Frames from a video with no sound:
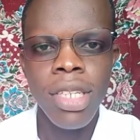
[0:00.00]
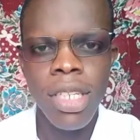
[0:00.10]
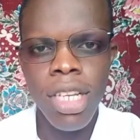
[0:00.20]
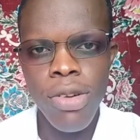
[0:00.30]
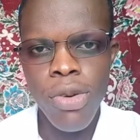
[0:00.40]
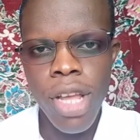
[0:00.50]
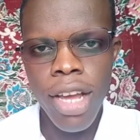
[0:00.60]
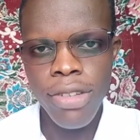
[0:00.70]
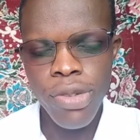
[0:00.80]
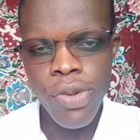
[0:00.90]
the good
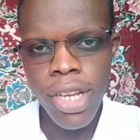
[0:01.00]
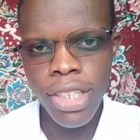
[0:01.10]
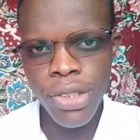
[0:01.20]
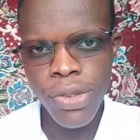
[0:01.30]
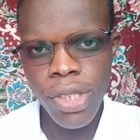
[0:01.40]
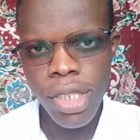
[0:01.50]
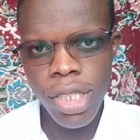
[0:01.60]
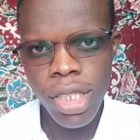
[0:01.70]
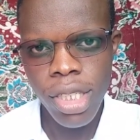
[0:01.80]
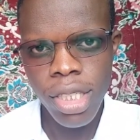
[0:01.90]

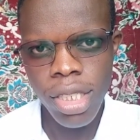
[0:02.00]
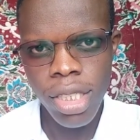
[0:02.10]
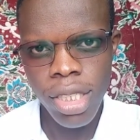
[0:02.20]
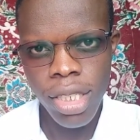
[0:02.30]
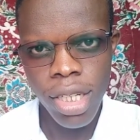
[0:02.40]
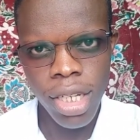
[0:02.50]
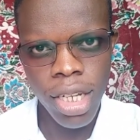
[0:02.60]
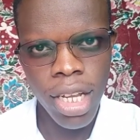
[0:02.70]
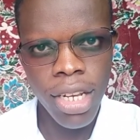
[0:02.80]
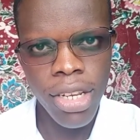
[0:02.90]
articulation
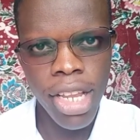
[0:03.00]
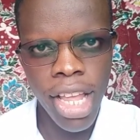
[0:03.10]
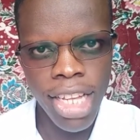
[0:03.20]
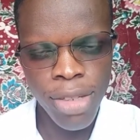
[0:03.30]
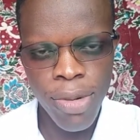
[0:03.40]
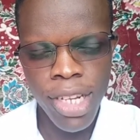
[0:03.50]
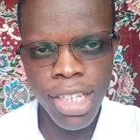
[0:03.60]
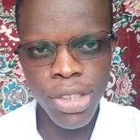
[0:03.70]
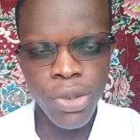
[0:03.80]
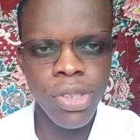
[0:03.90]
and the
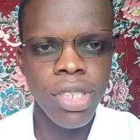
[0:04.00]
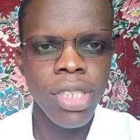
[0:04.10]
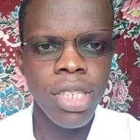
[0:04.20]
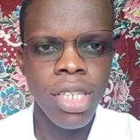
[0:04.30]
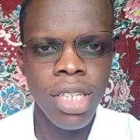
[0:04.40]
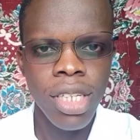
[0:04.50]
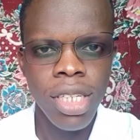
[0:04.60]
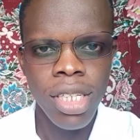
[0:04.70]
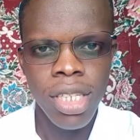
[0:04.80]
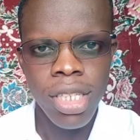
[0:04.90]
explanation.
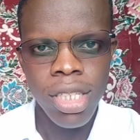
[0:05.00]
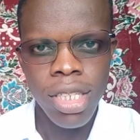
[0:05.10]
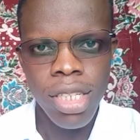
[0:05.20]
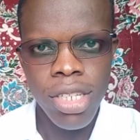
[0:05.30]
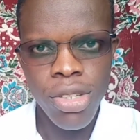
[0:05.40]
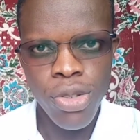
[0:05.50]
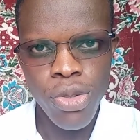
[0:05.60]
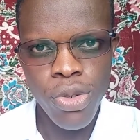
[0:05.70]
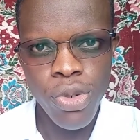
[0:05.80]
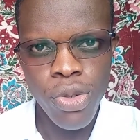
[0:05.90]
These
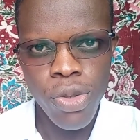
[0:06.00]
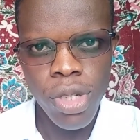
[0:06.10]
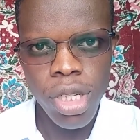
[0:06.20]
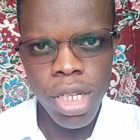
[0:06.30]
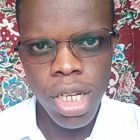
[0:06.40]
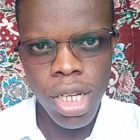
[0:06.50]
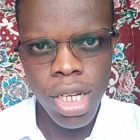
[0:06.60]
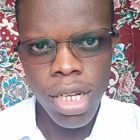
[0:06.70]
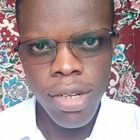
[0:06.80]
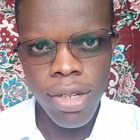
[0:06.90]
two
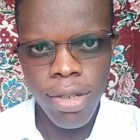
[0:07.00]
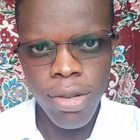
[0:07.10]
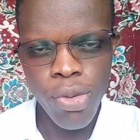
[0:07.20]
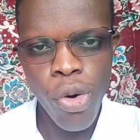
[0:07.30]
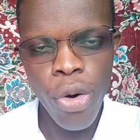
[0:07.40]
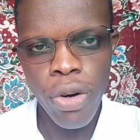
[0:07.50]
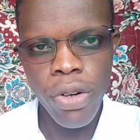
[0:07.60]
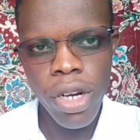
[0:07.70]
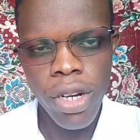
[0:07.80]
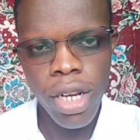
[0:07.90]

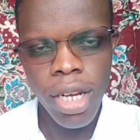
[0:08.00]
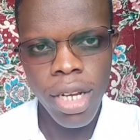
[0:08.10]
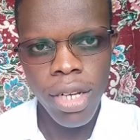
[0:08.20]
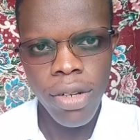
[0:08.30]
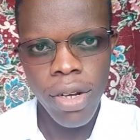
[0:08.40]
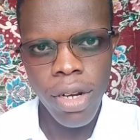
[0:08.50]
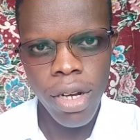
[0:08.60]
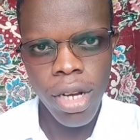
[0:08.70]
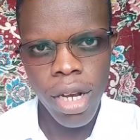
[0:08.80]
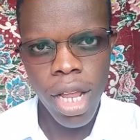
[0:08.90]
words
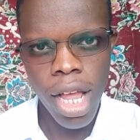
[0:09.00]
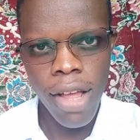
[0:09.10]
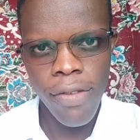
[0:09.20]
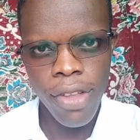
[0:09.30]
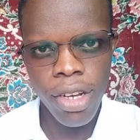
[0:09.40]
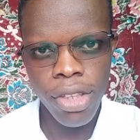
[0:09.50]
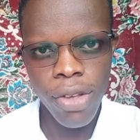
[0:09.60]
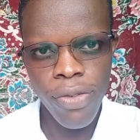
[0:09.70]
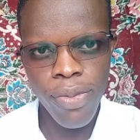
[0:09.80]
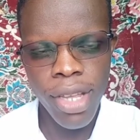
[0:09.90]
have a lot
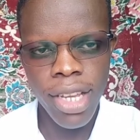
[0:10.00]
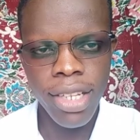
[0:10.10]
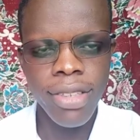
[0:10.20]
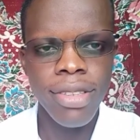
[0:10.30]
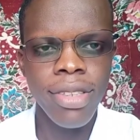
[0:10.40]
of meaning.